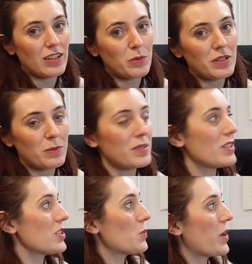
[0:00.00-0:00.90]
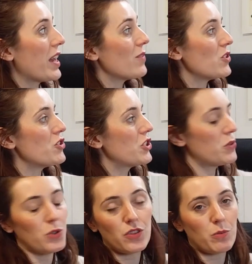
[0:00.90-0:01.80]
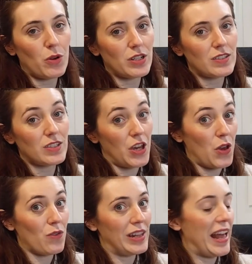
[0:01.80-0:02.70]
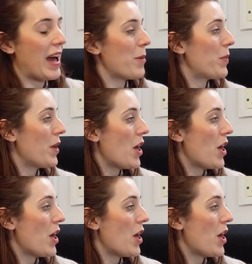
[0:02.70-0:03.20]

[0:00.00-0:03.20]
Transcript: up in a position where if you do want the bodice to overlap,